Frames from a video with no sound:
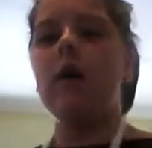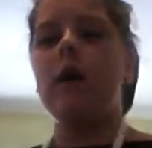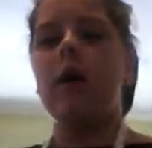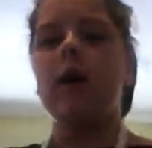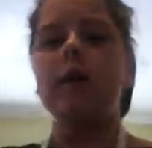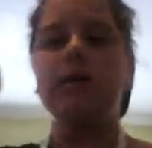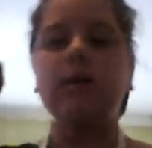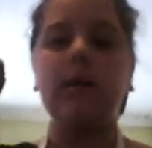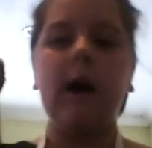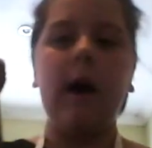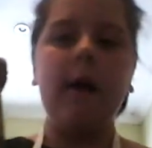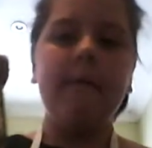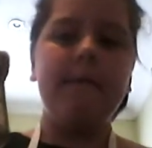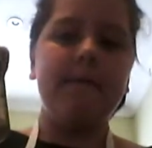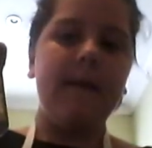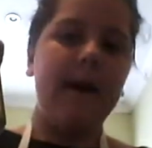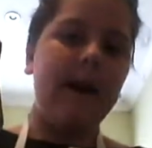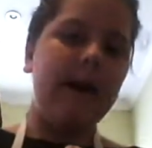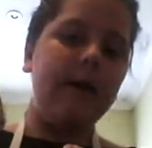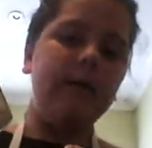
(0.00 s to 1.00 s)
So I
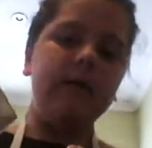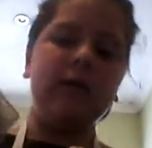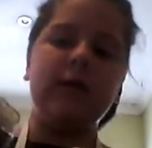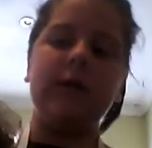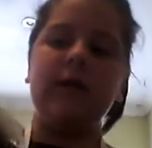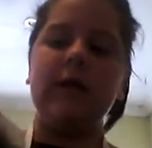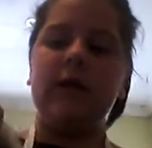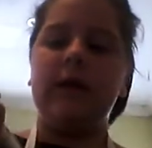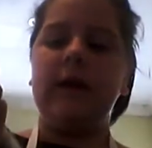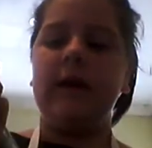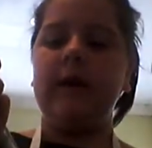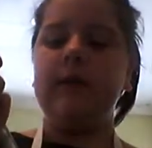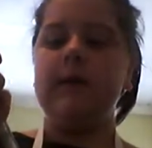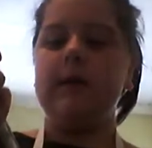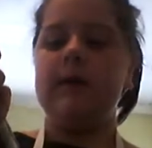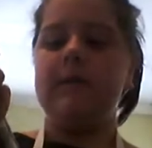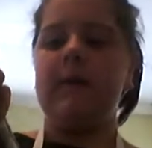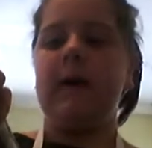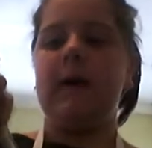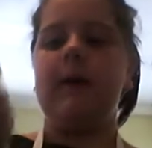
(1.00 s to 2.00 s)
found these
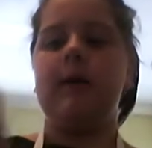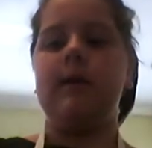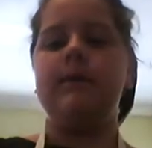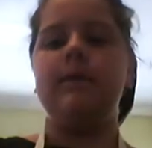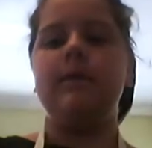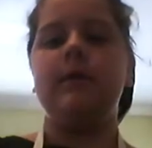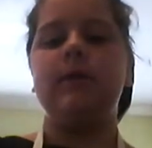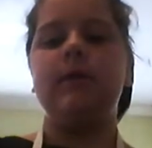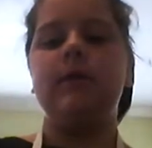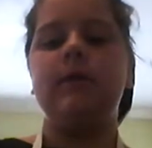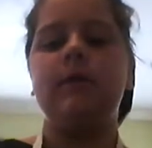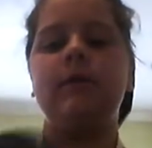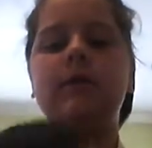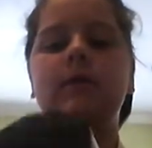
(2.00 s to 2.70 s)
in my cupboard,